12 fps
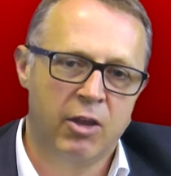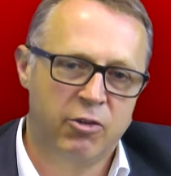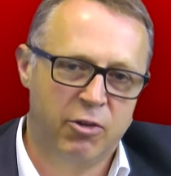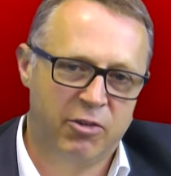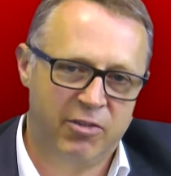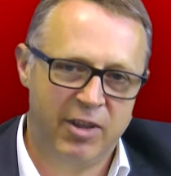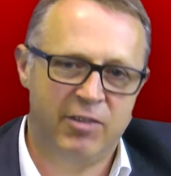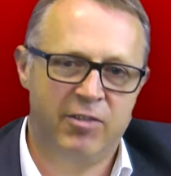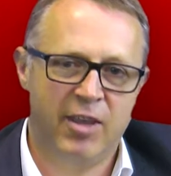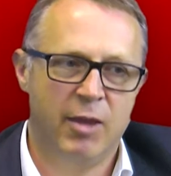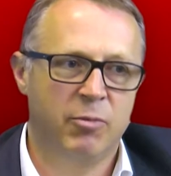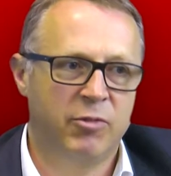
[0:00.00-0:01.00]
to
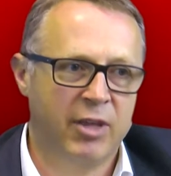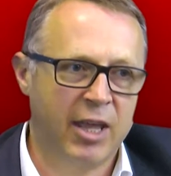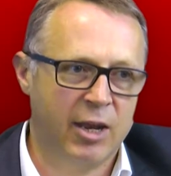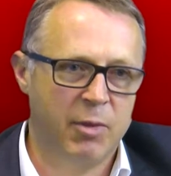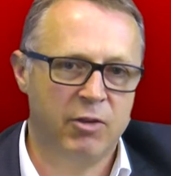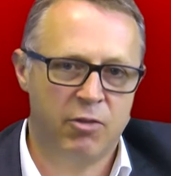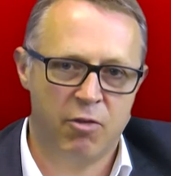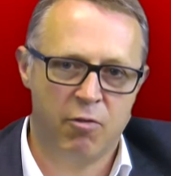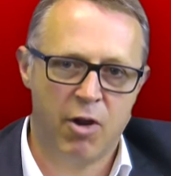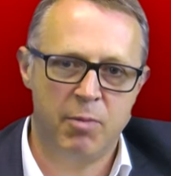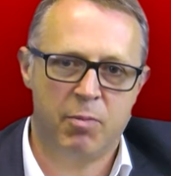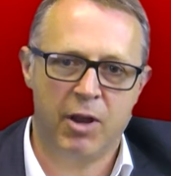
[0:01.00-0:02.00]
assist him to get him into the
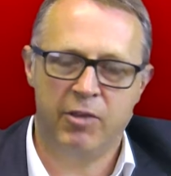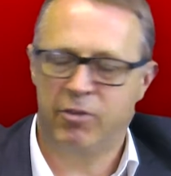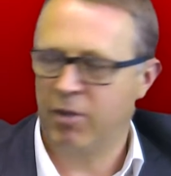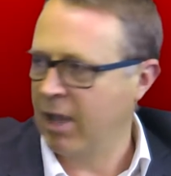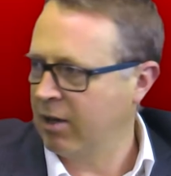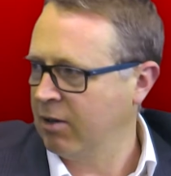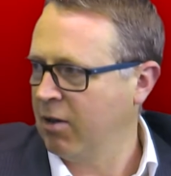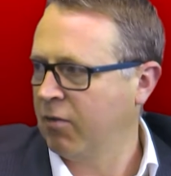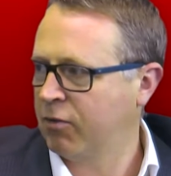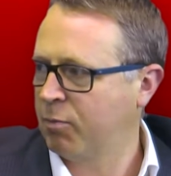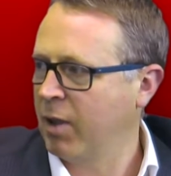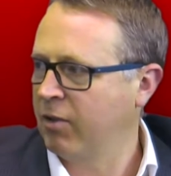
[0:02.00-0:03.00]
right place so he had
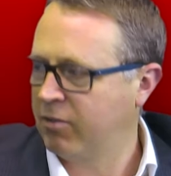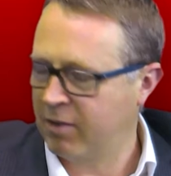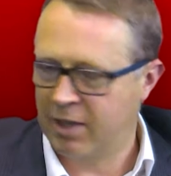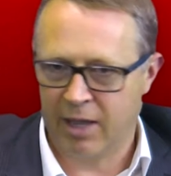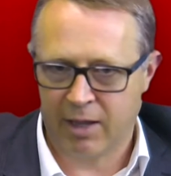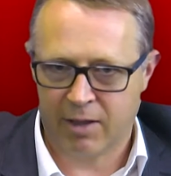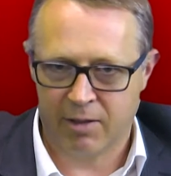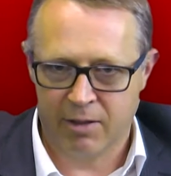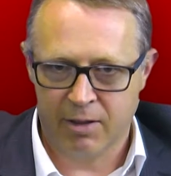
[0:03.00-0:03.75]
enough space to kick.